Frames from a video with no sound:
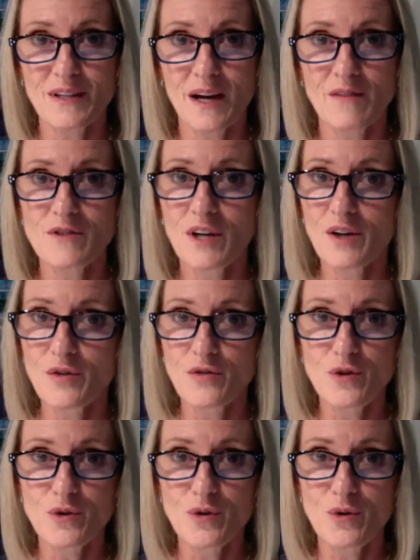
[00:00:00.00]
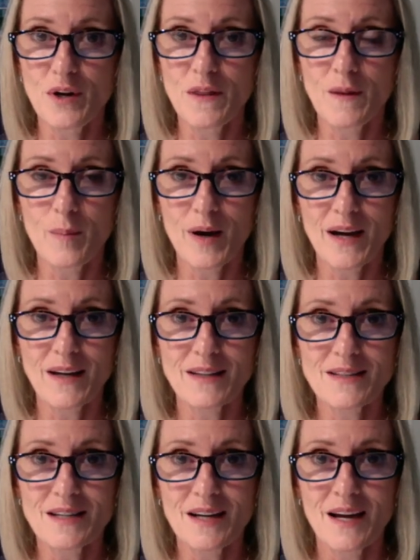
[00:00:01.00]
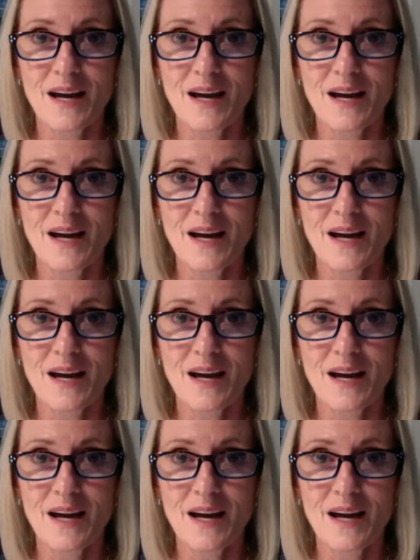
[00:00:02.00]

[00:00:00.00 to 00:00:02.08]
I've done a few in the past,